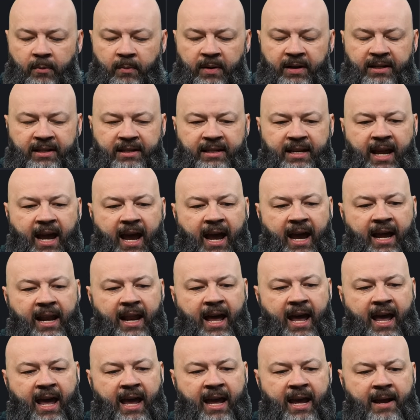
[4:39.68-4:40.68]
we said,
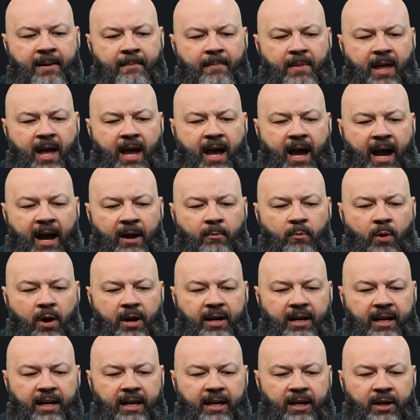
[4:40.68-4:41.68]
hey, I want
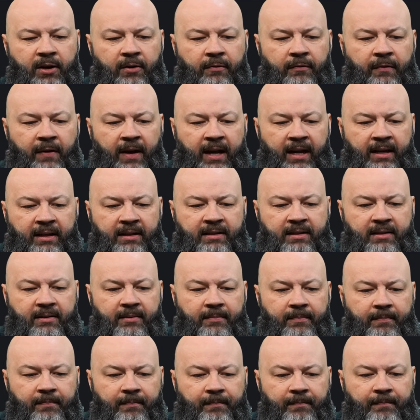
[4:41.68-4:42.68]
an interface
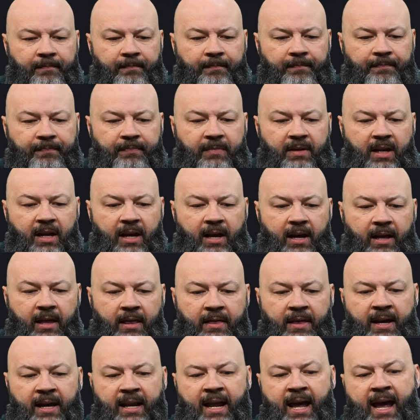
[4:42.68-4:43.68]

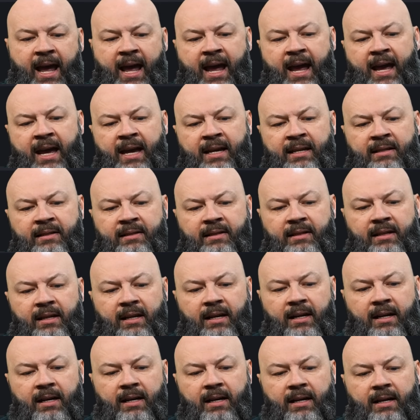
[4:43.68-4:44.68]
that has,
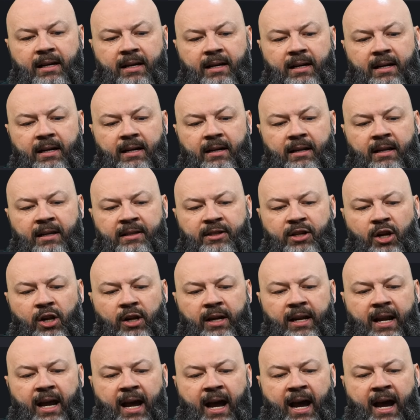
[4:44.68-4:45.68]
let's call
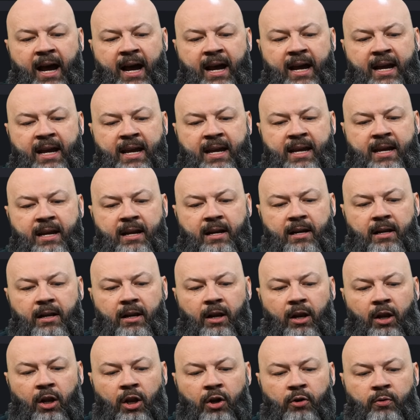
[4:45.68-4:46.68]
it I
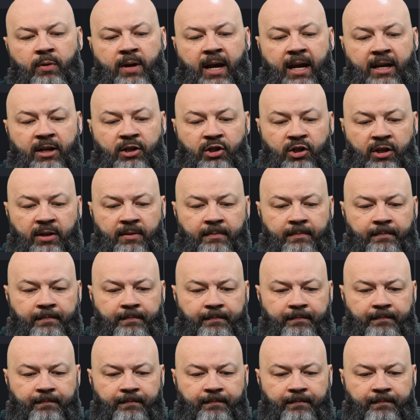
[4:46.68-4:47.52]
location,